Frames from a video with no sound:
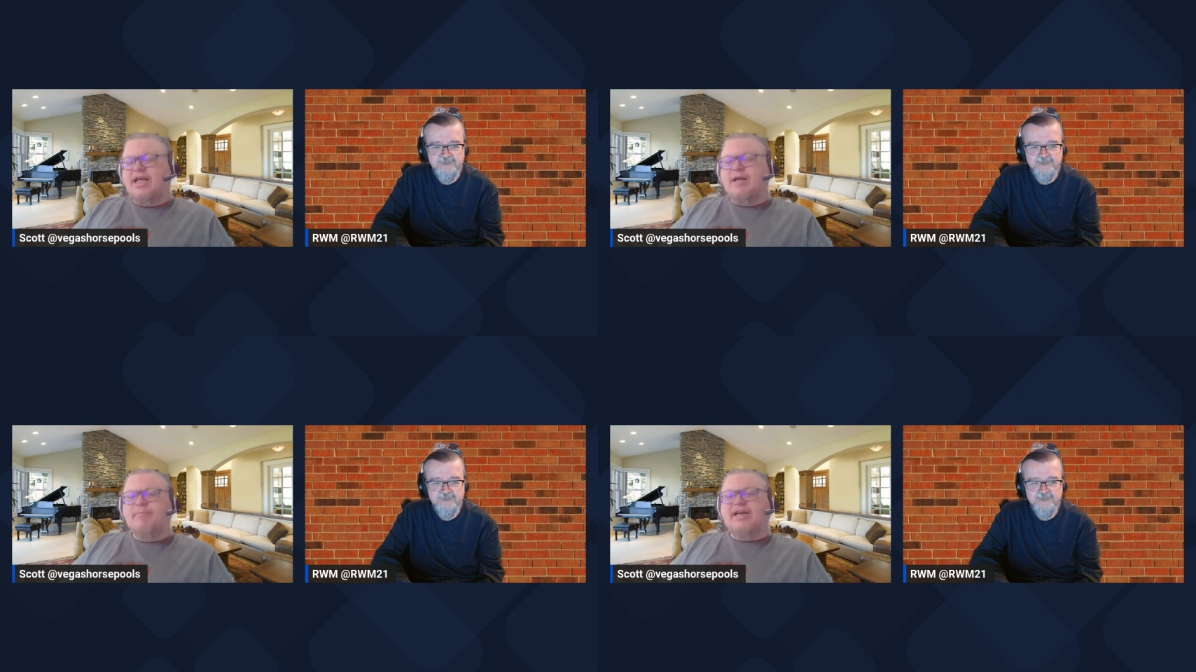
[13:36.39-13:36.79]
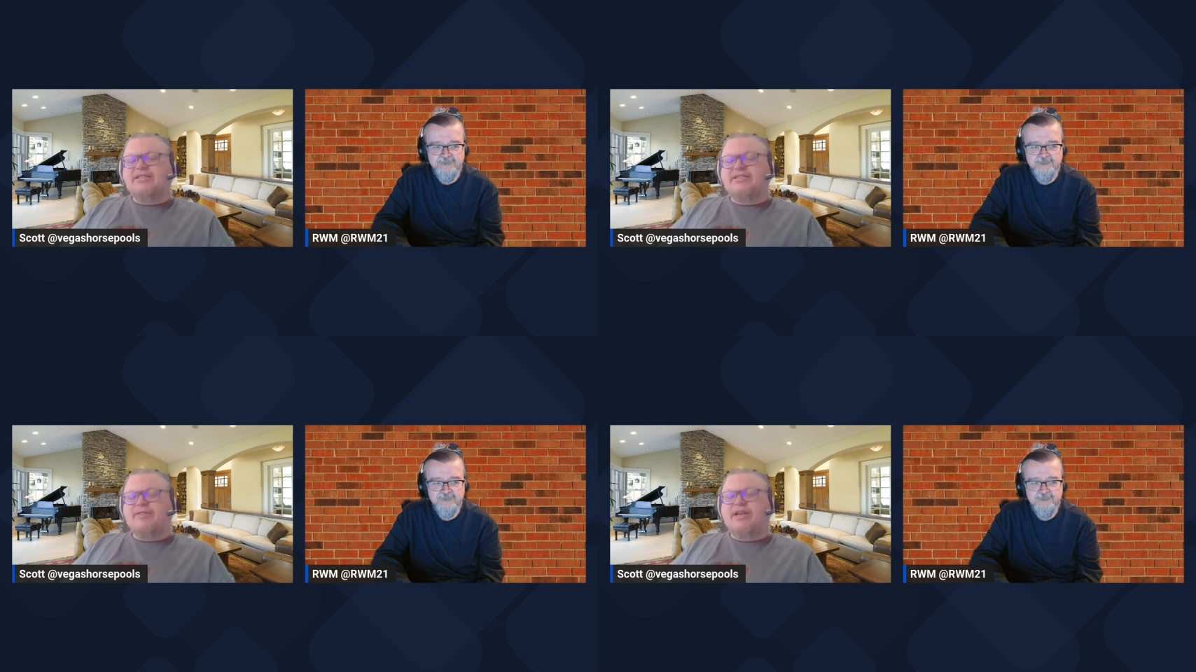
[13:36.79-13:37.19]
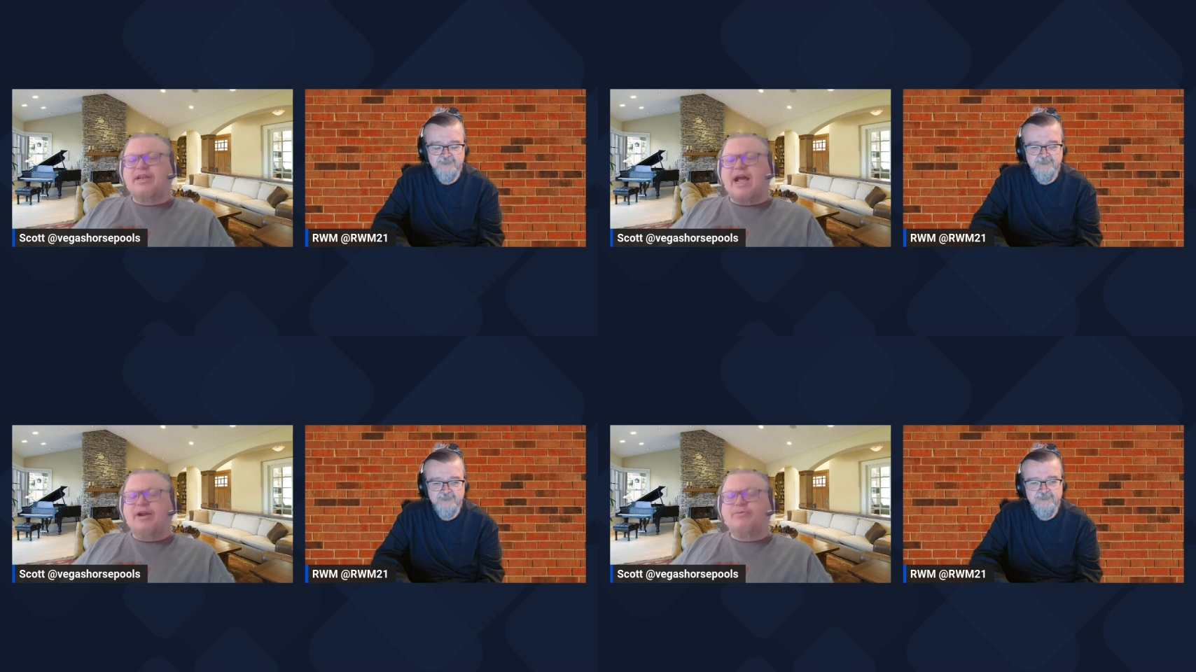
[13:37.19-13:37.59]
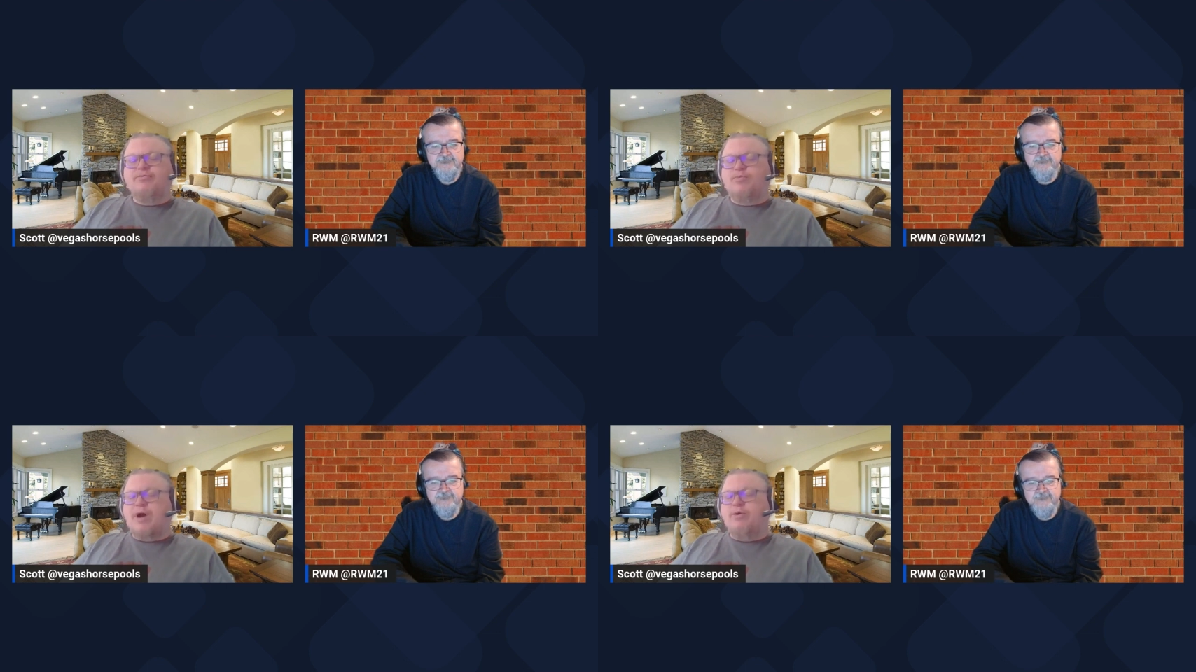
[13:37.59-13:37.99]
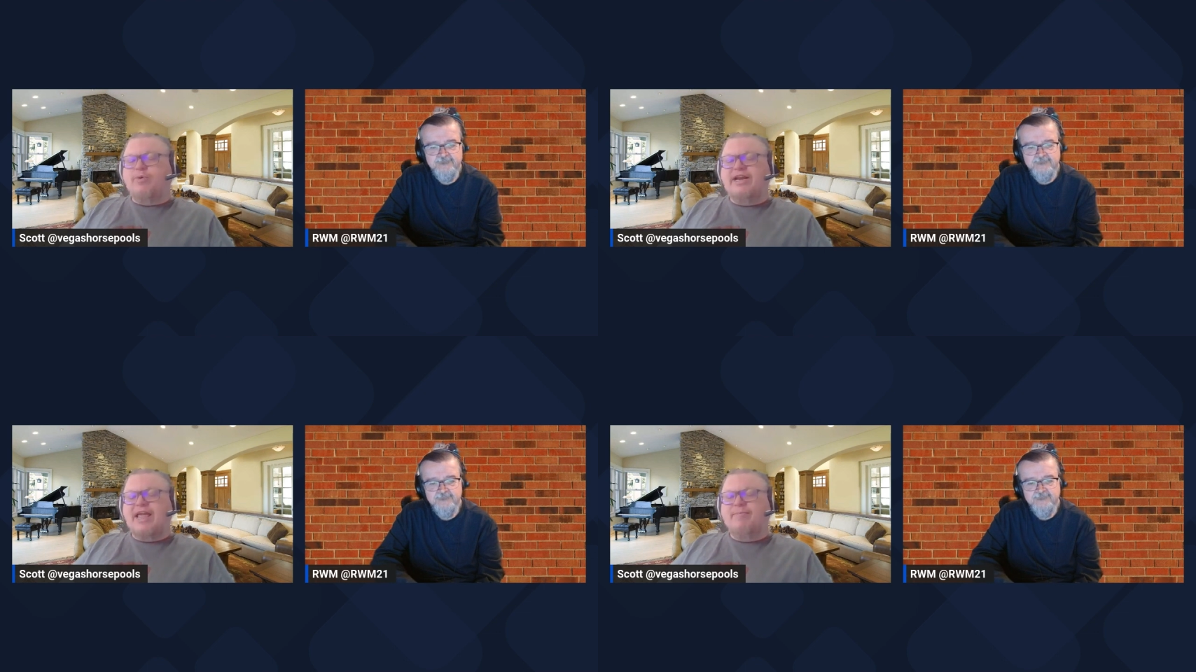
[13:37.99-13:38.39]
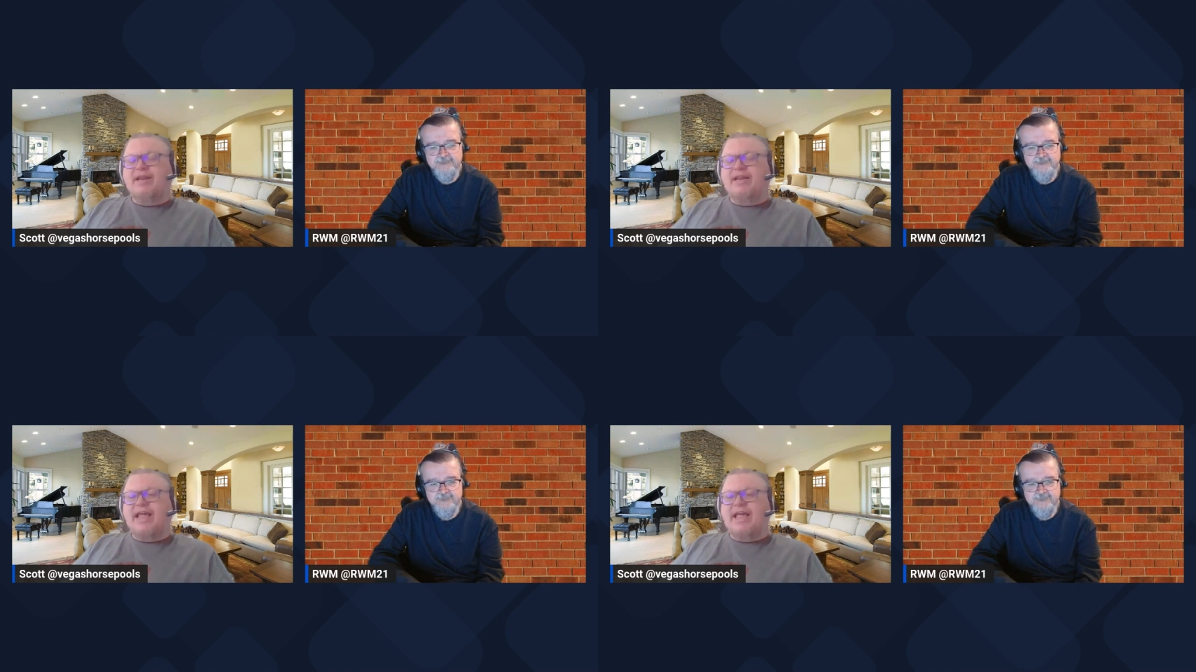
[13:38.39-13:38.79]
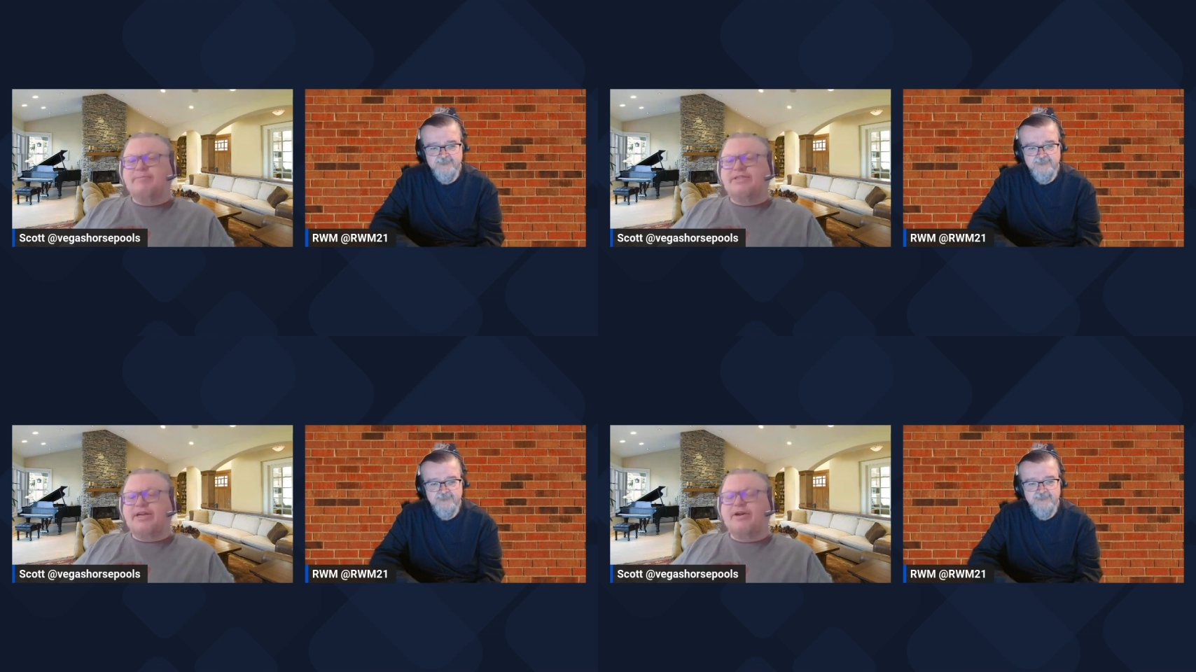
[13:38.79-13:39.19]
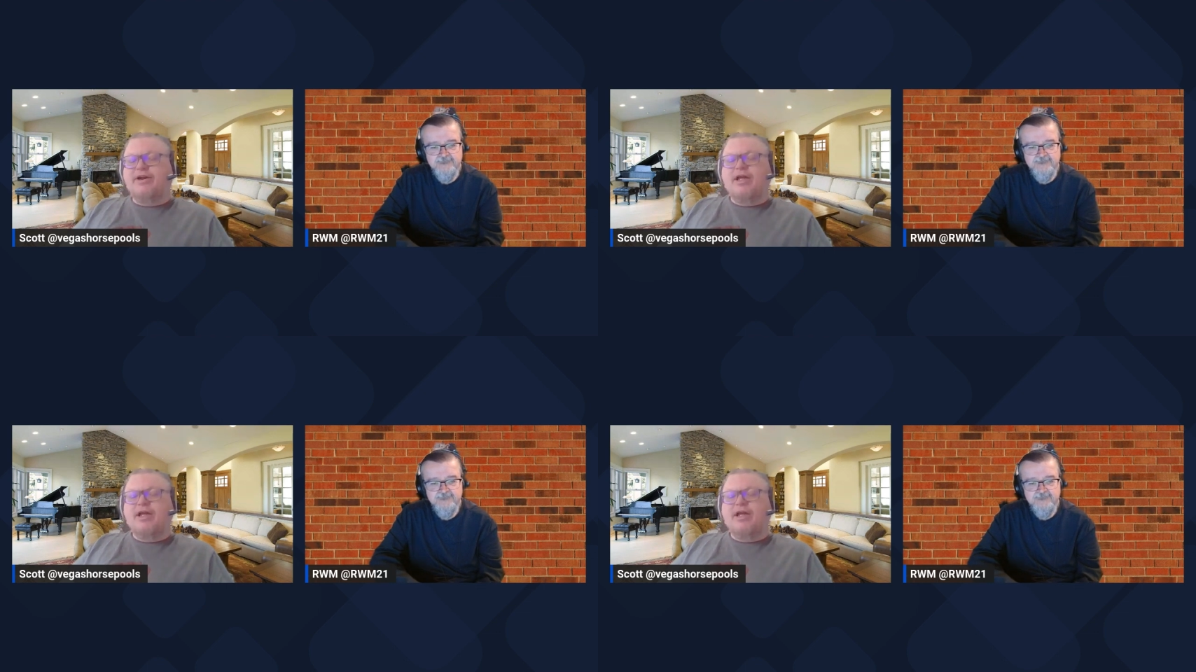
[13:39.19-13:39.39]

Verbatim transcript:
Speaker 1: because the I don't I don't want to name any names here,